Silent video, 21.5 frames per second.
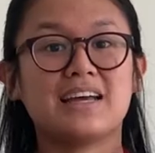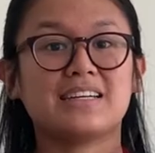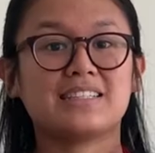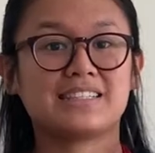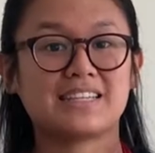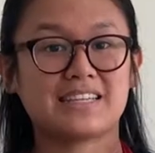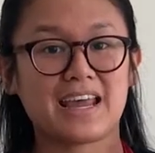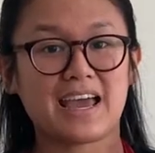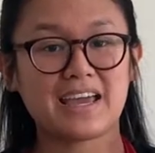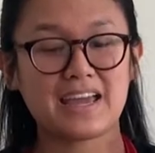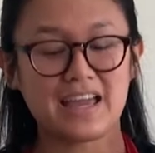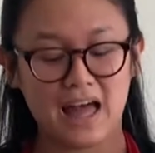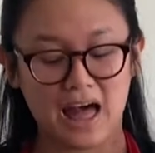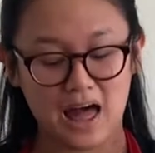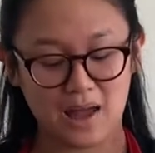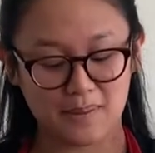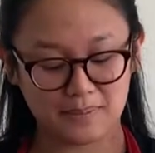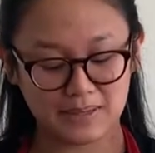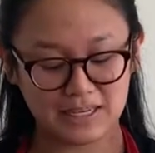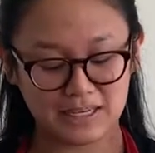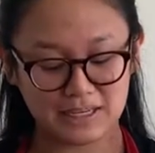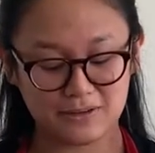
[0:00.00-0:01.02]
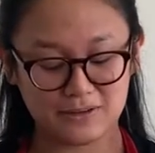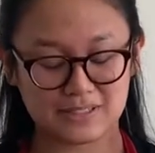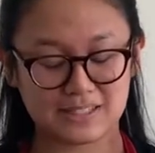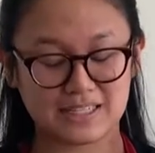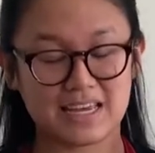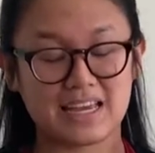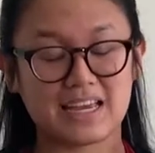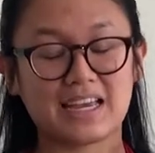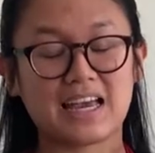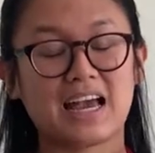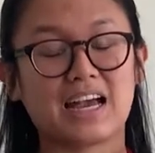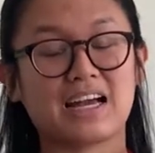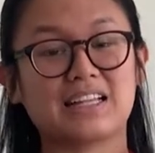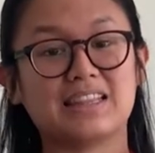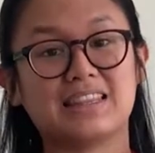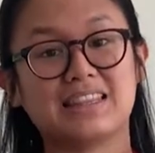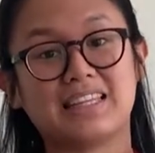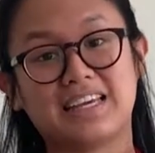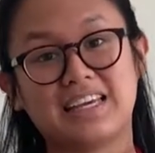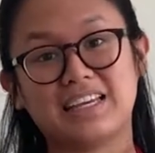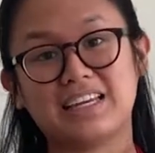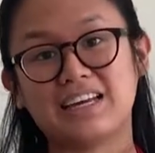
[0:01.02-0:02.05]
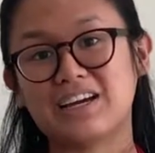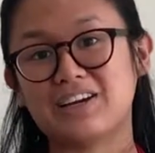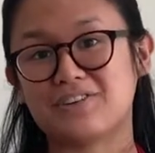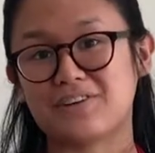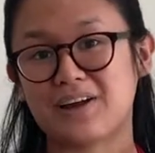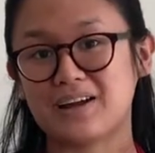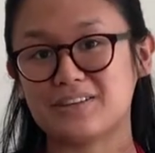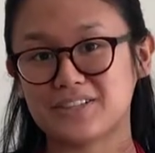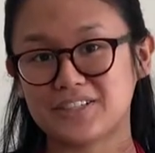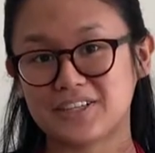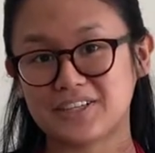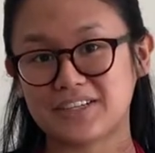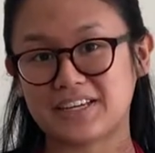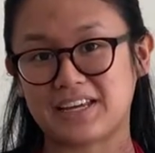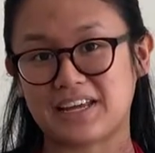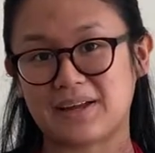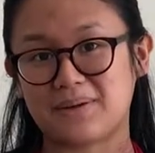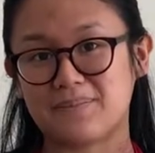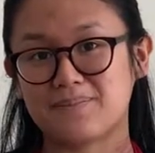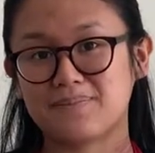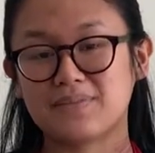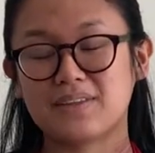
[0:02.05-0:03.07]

Today, I'll be using lean ground turkey.